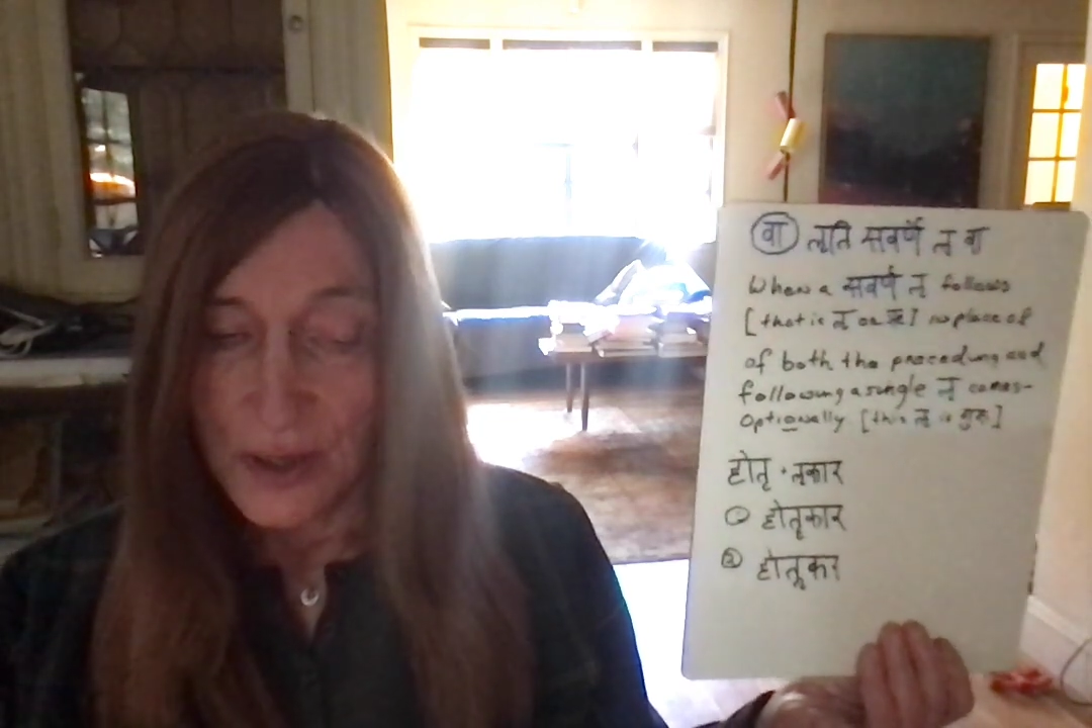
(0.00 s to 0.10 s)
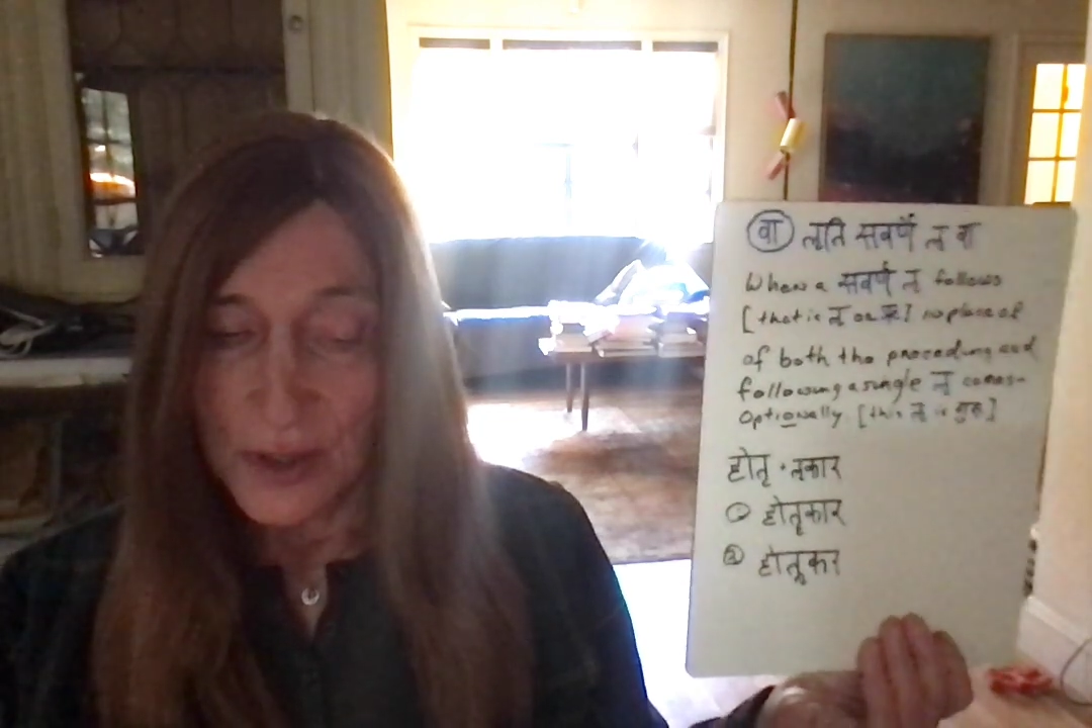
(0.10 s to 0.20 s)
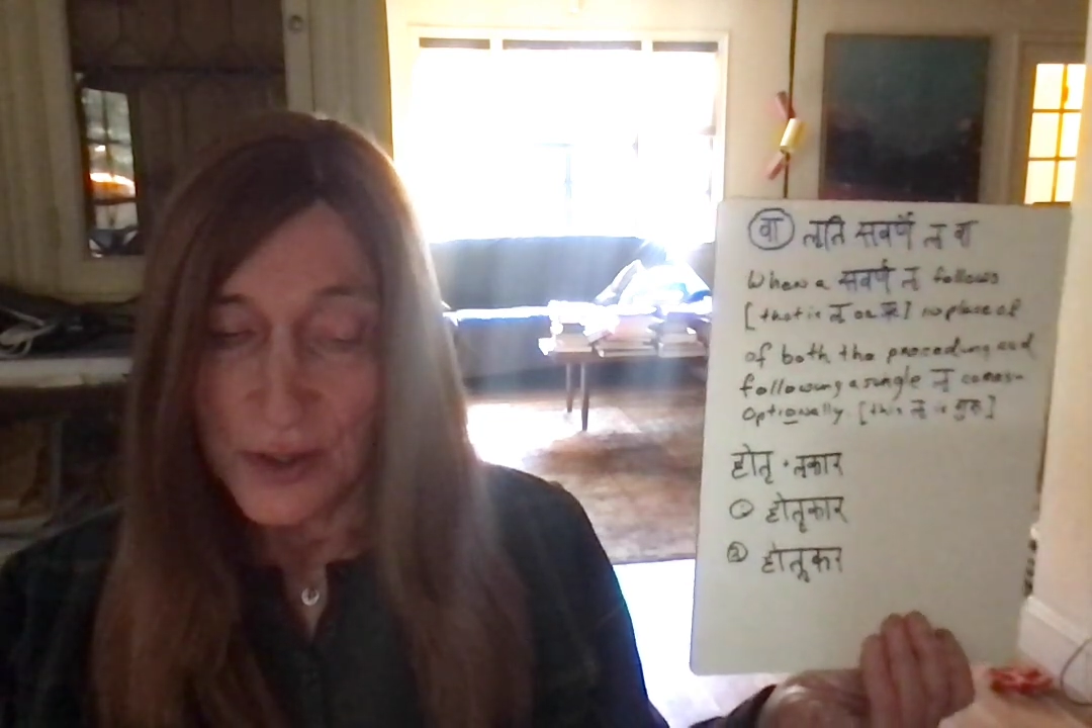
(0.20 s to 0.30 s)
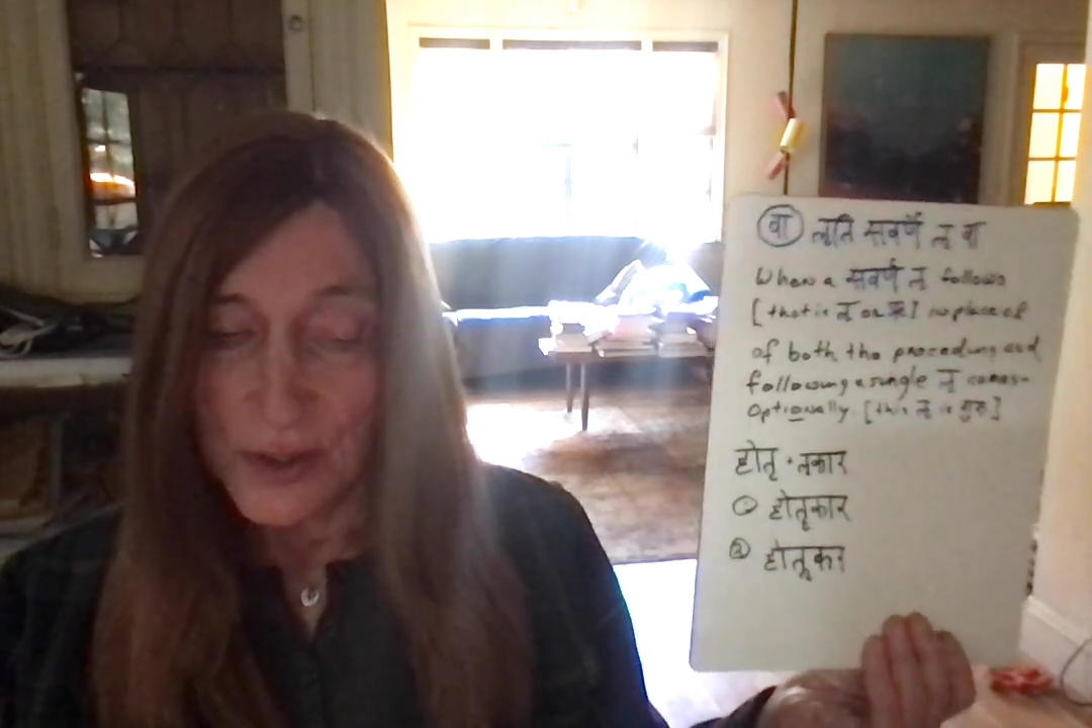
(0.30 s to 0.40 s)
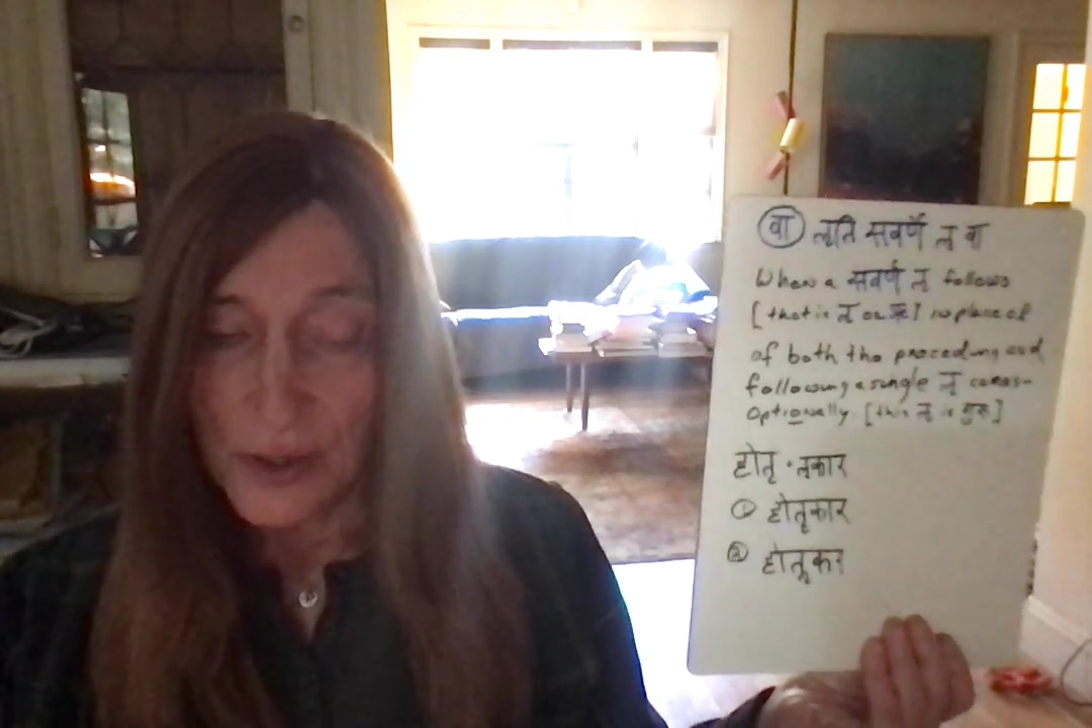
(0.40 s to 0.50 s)

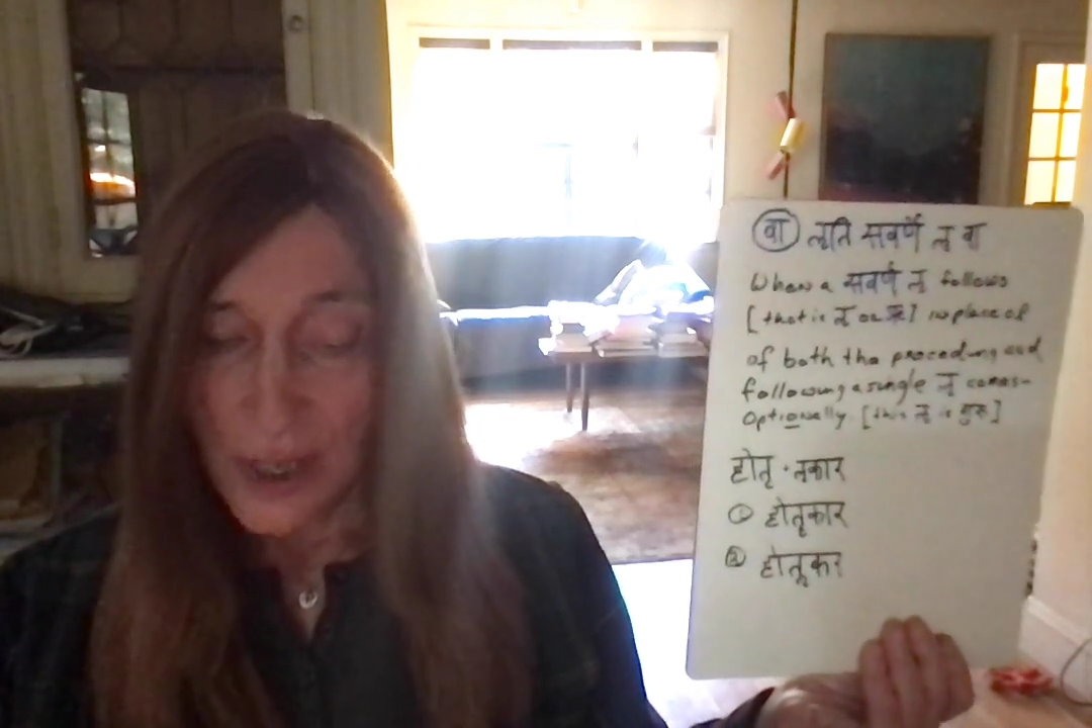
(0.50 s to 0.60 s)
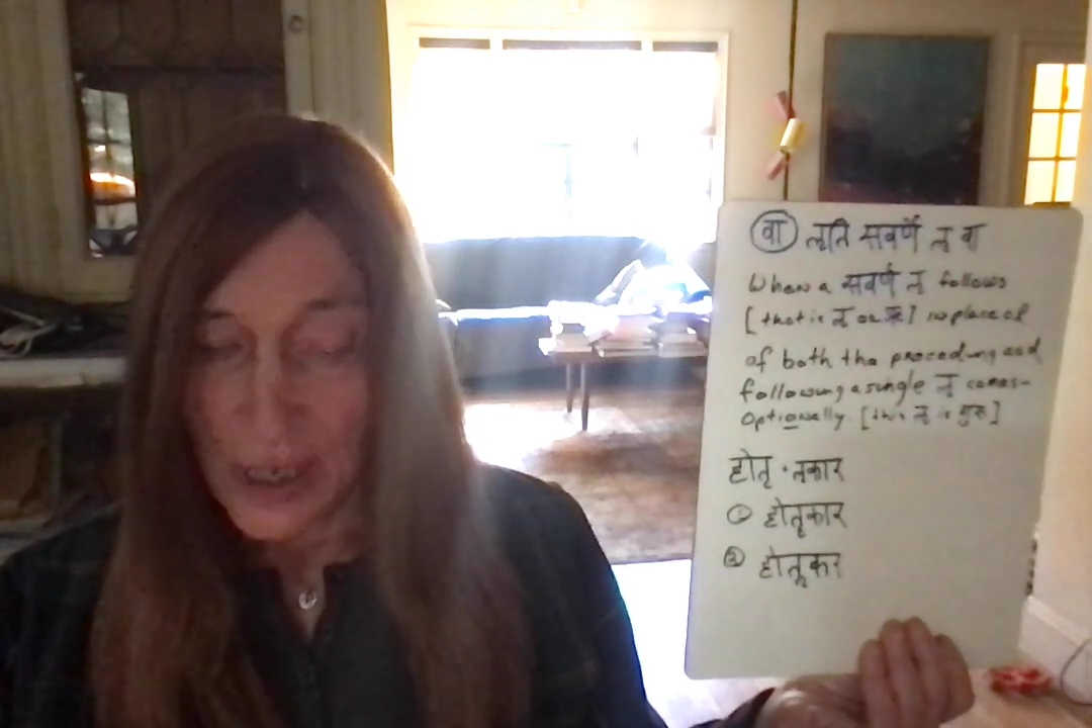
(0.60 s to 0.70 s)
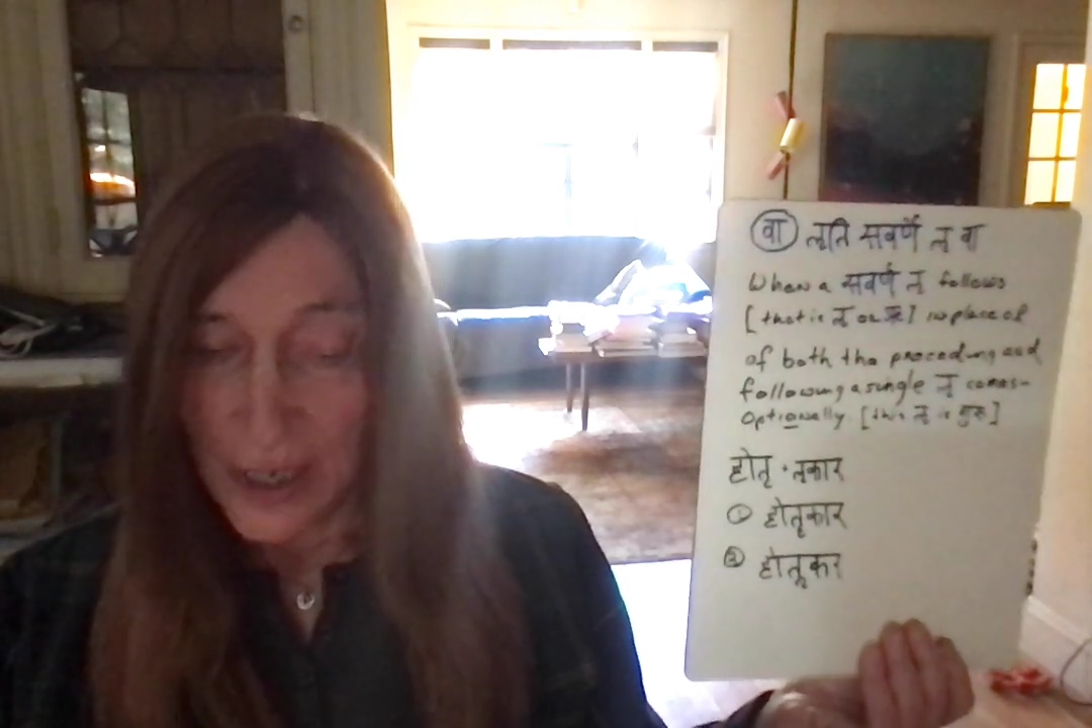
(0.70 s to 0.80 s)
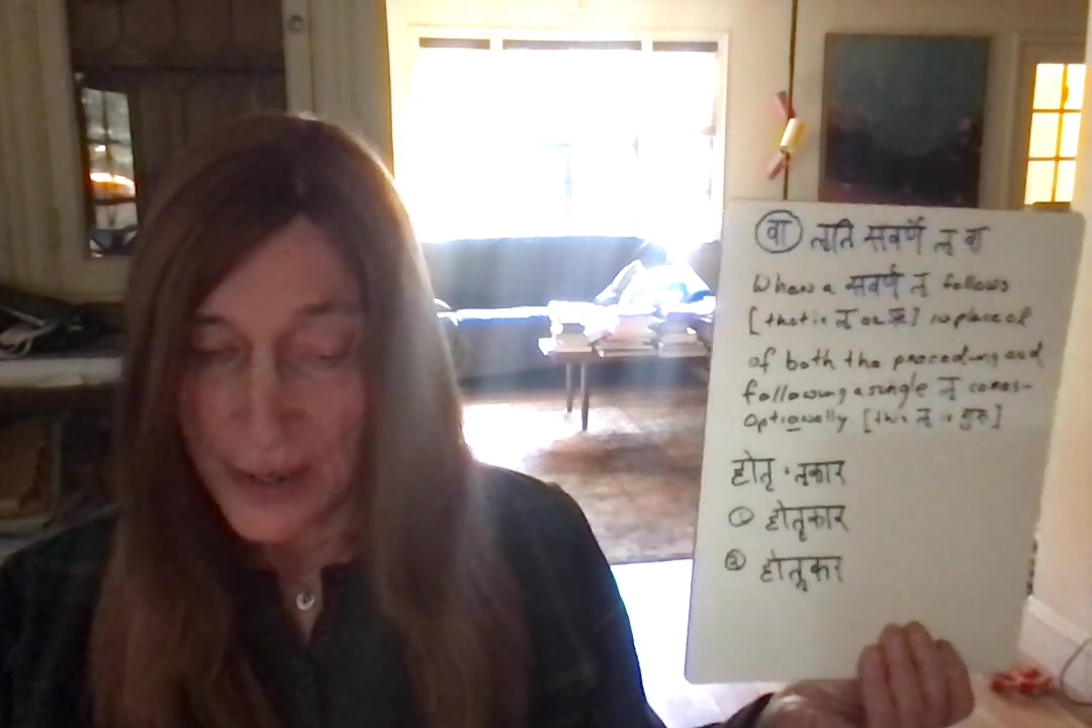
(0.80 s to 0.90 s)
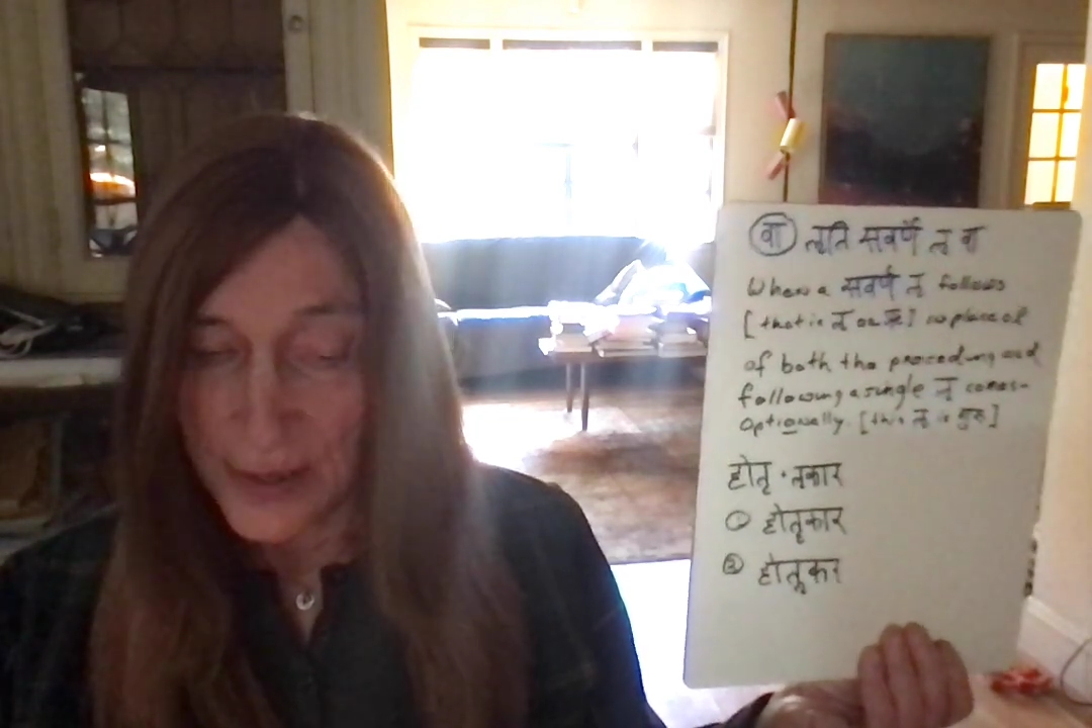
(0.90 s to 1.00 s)

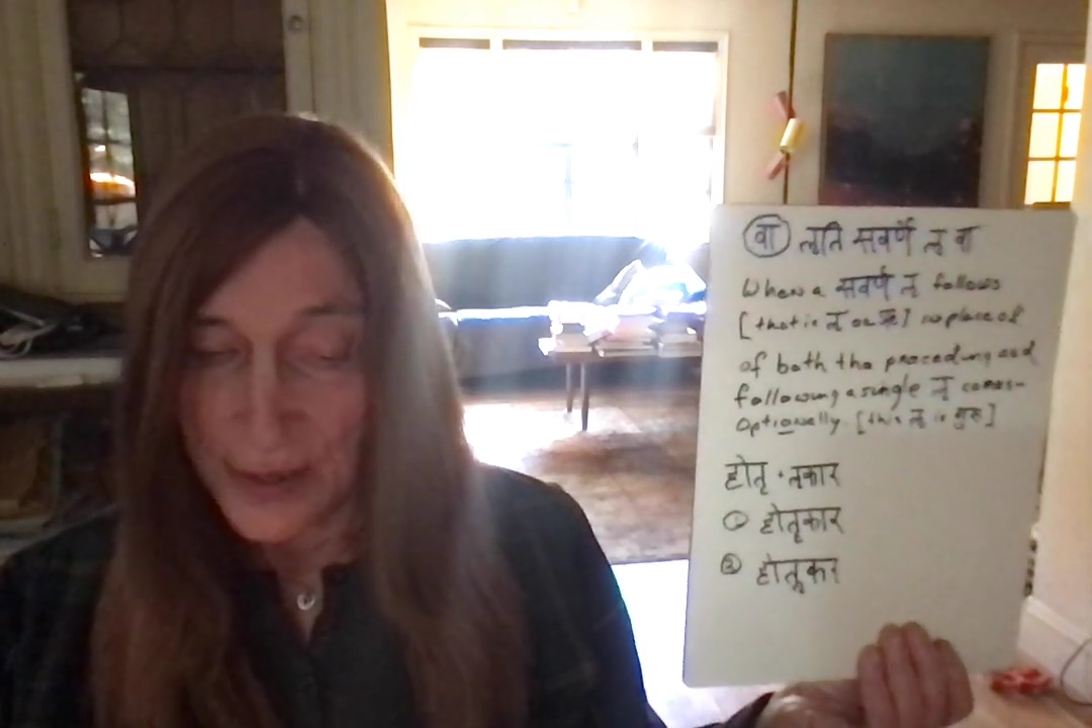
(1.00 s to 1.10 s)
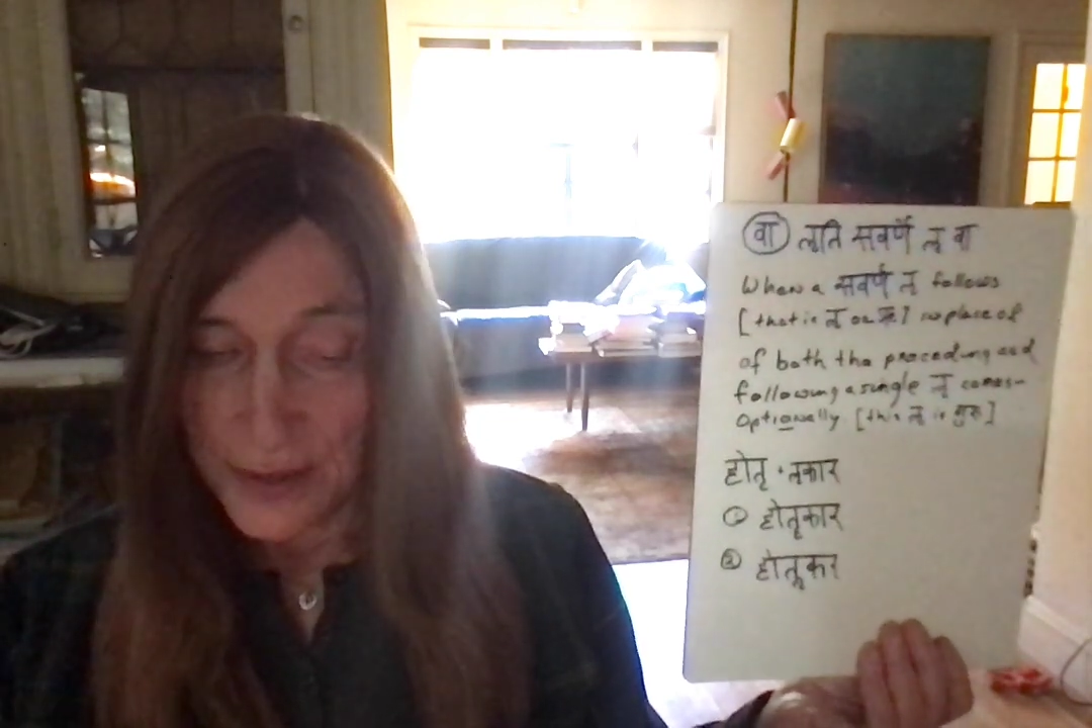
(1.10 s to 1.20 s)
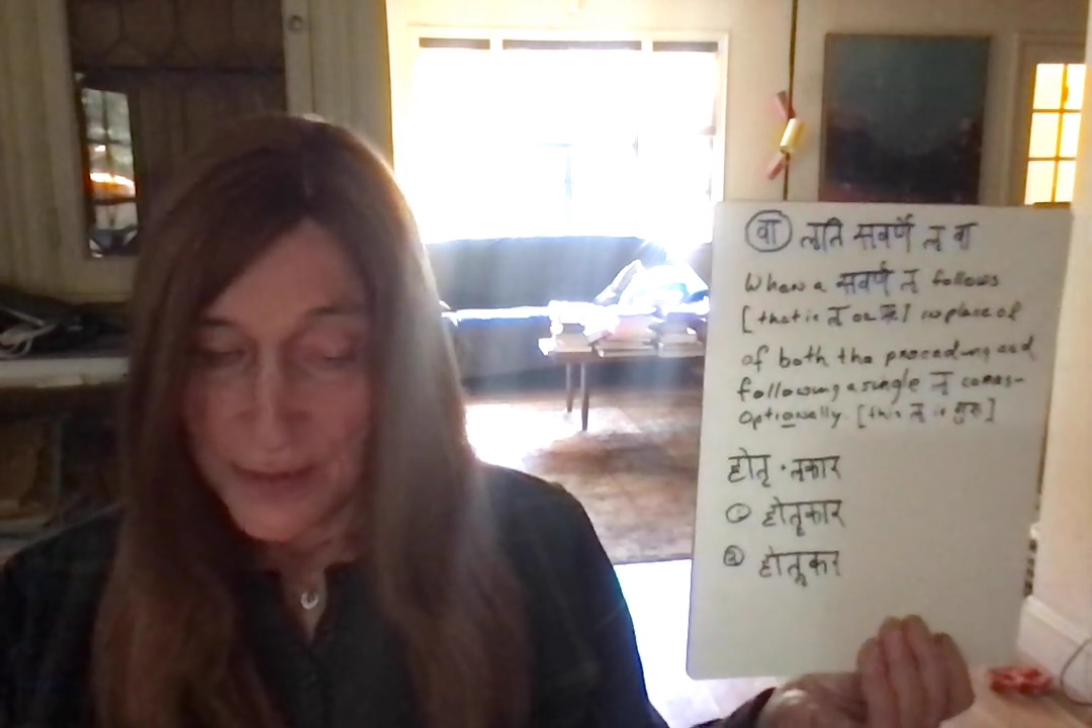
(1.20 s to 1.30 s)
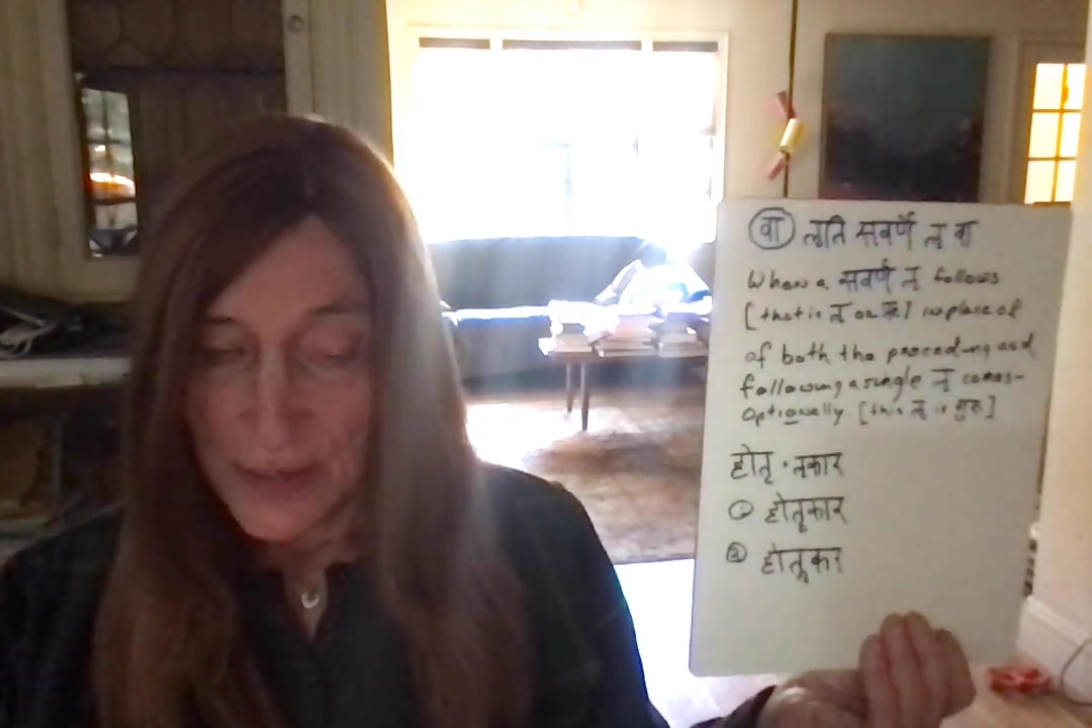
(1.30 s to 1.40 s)
lurkara.